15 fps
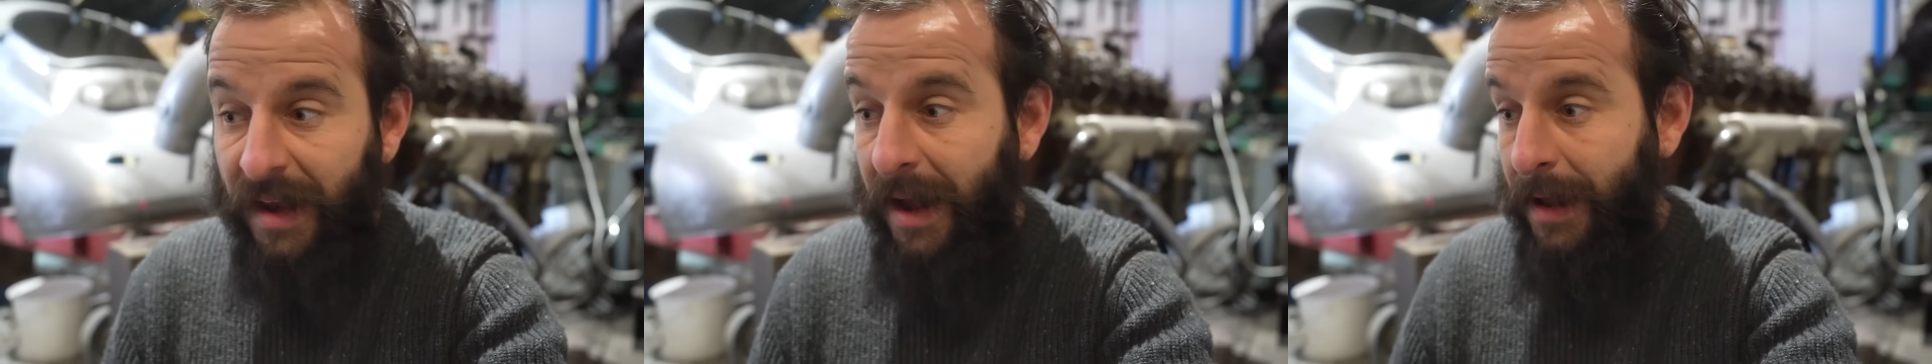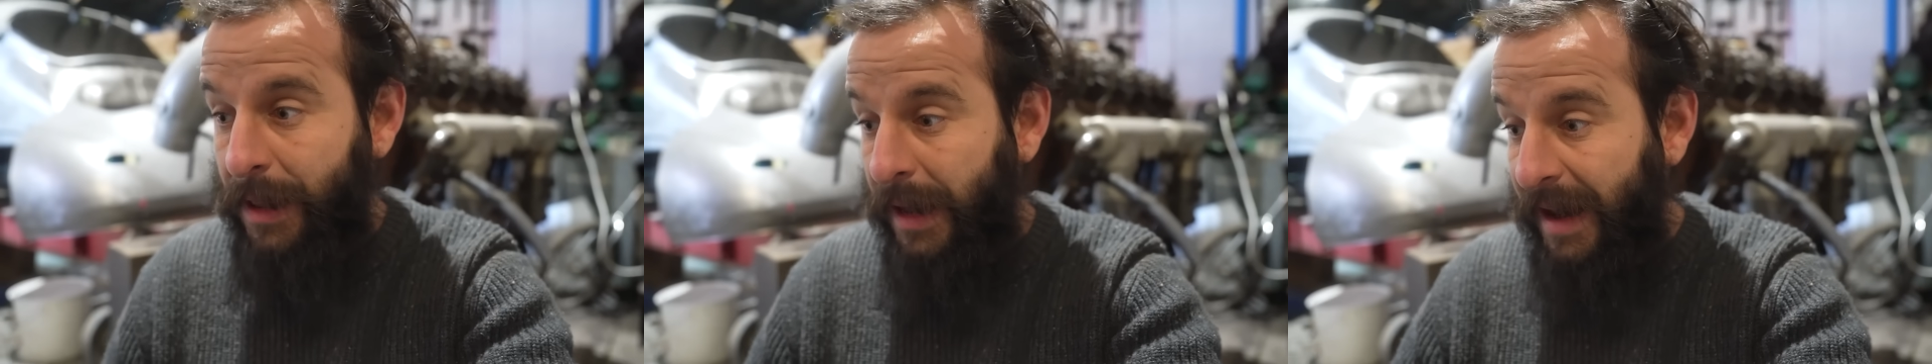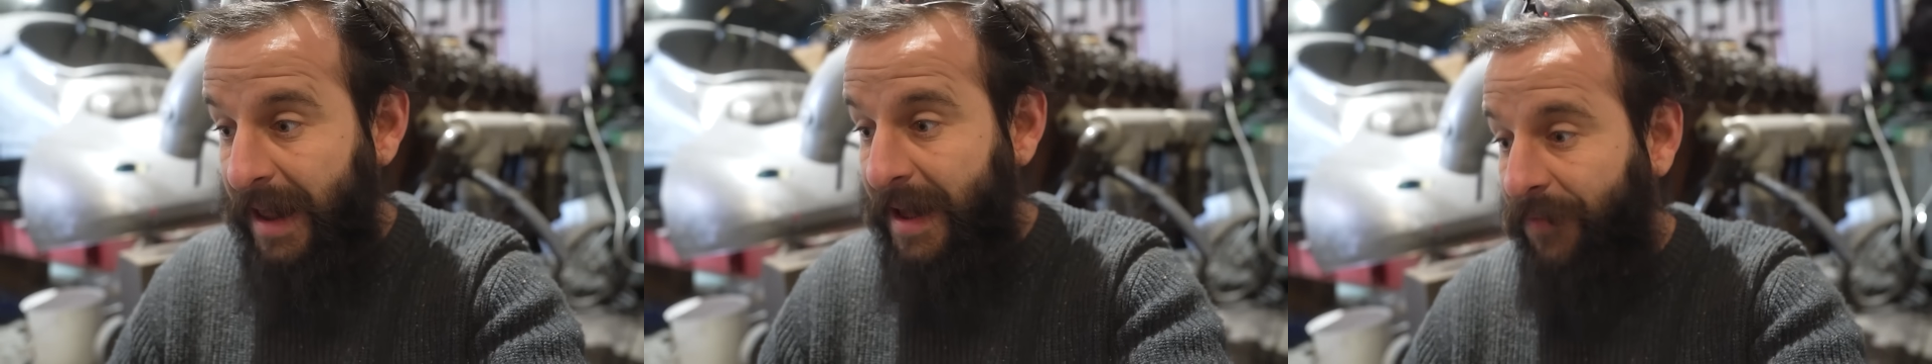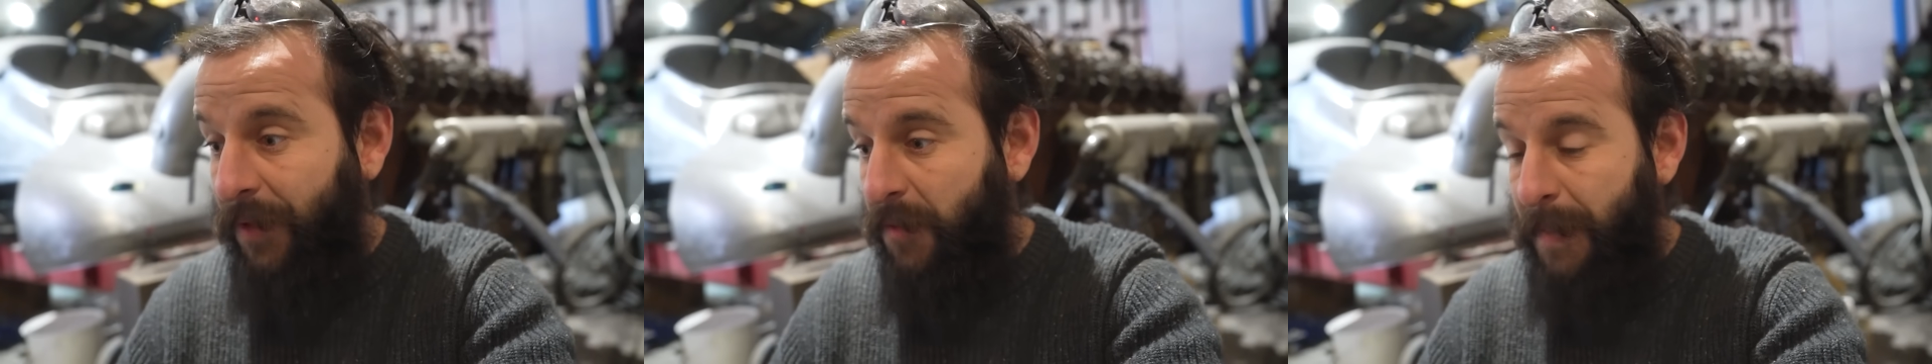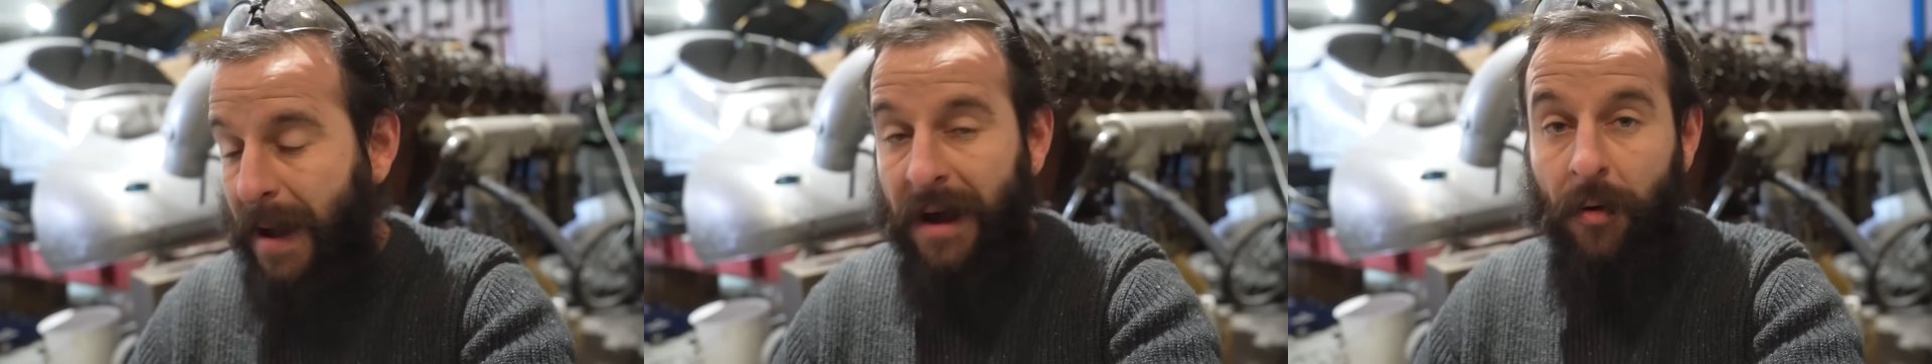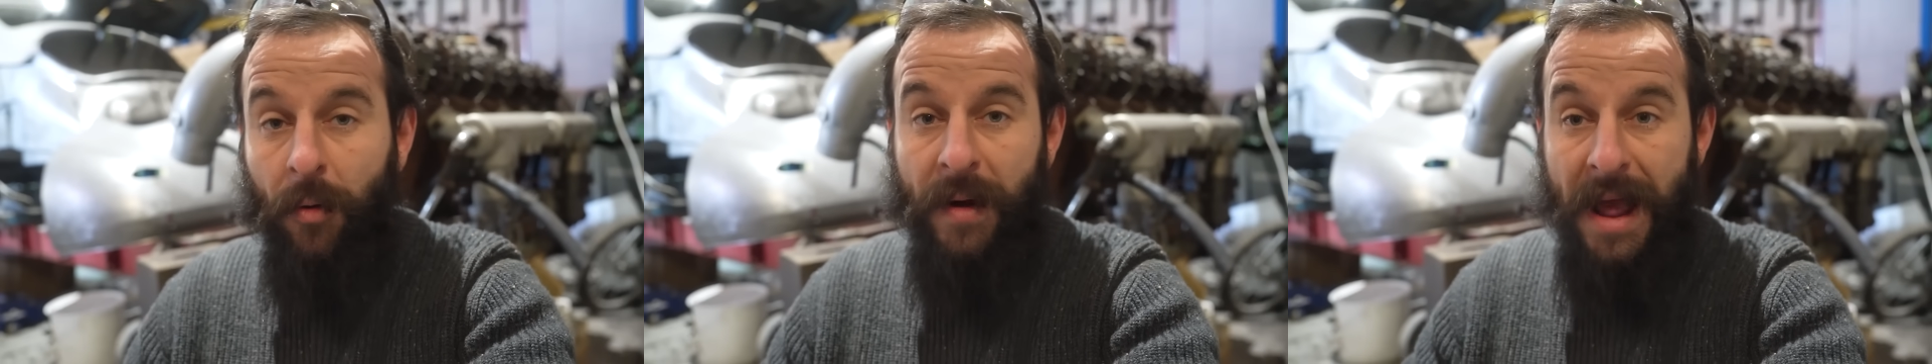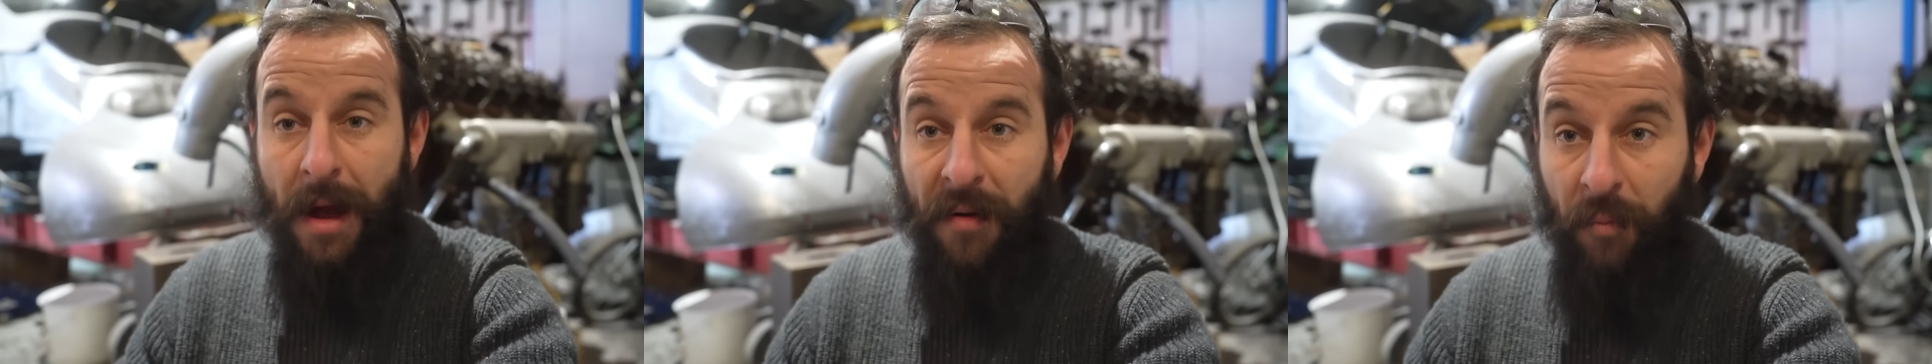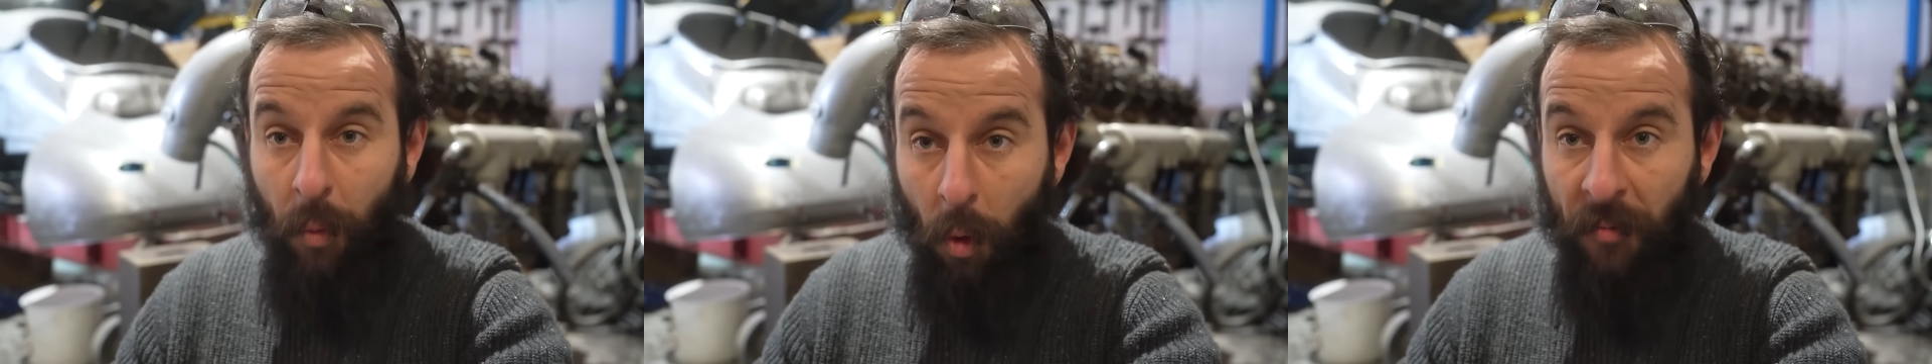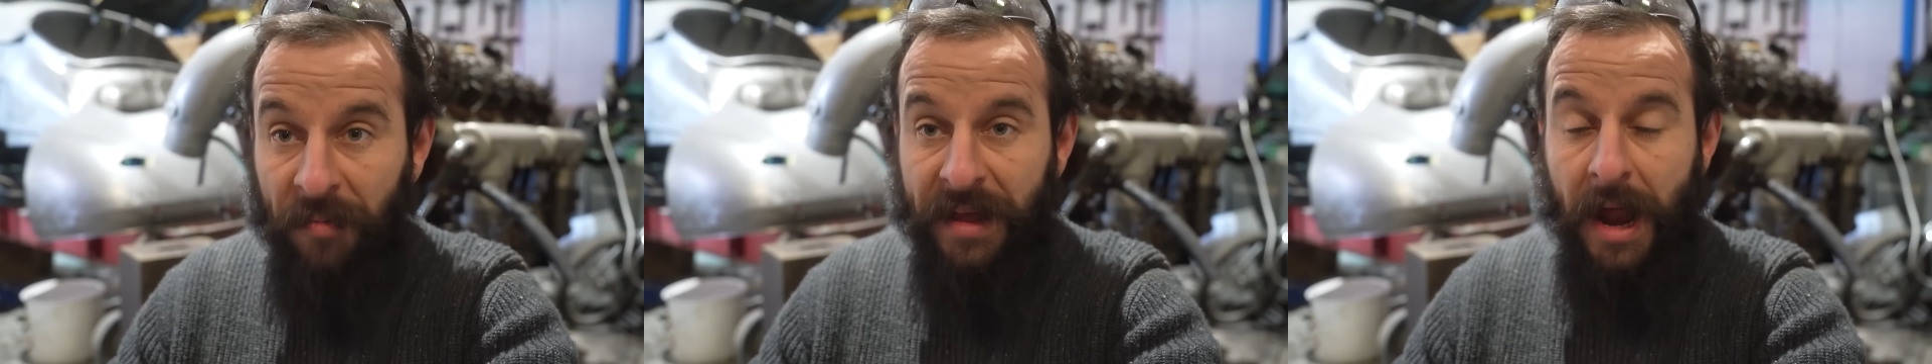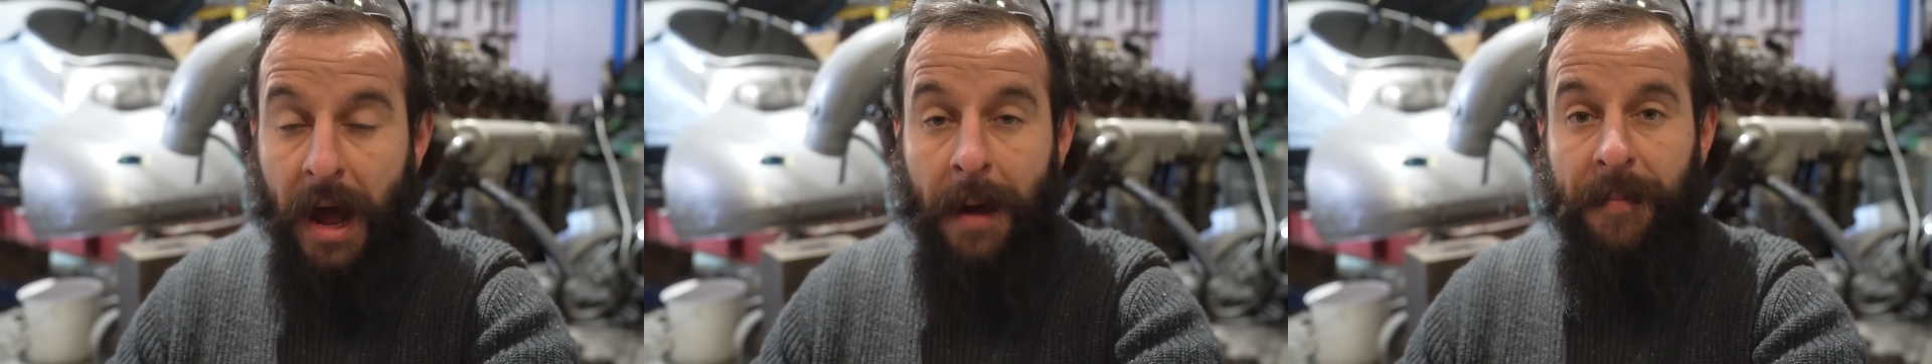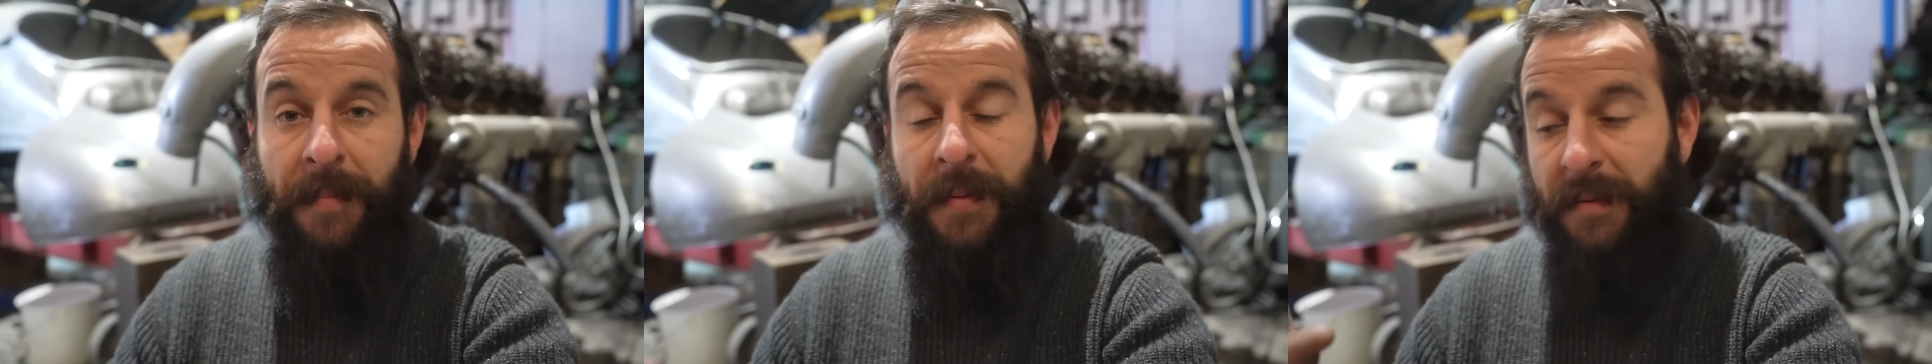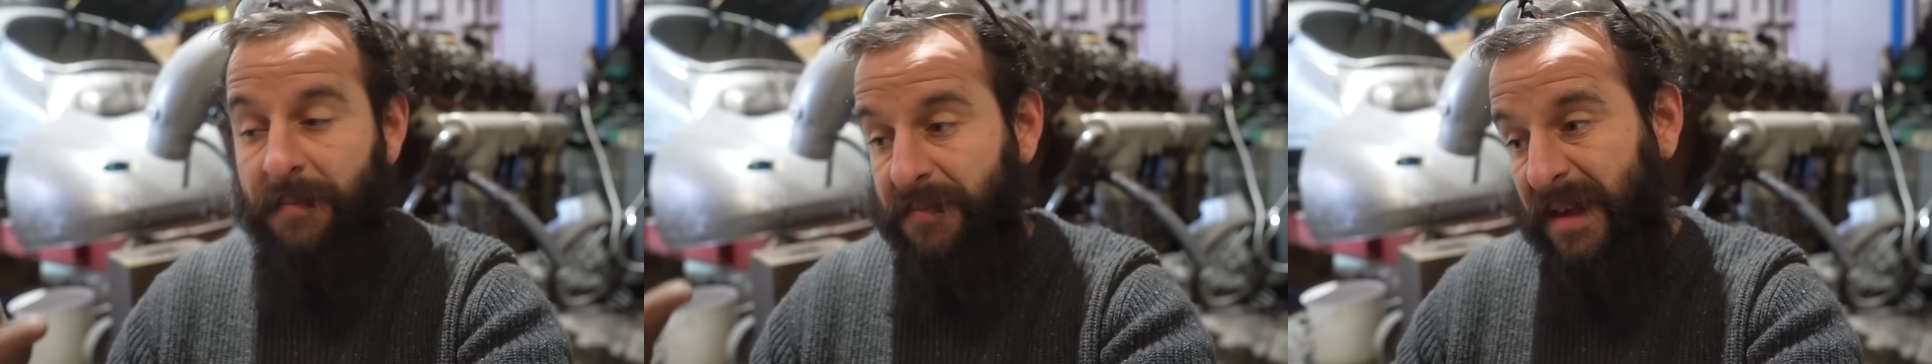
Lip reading: Let's leave this barrel. Now I've warmed it up.